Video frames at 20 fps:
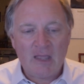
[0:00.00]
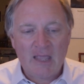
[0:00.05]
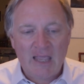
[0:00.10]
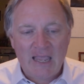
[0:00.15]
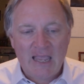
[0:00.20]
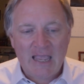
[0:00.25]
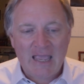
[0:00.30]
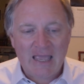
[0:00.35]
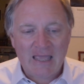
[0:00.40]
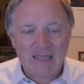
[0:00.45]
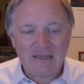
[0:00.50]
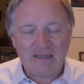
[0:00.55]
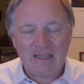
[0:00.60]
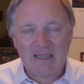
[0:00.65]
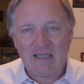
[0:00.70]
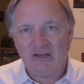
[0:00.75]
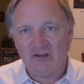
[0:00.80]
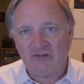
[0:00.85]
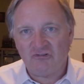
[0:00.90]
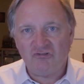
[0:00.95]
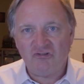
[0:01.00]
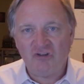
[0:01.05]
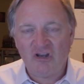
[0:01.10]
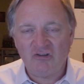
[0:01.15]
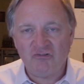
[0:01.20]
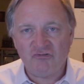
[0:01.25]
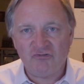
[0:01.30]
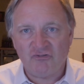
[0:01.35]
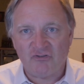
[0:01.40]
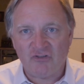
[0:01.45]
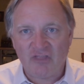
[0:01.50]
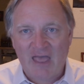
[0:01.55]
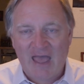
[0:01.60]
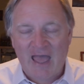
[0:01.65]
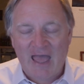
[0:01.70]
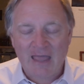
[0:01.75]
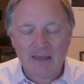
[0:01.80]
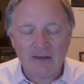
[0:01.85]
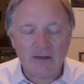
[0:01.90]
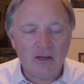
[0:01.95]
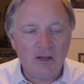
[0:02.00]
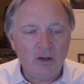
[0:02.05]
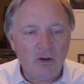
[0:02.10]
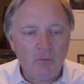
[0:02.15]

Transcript: And in exchange for that,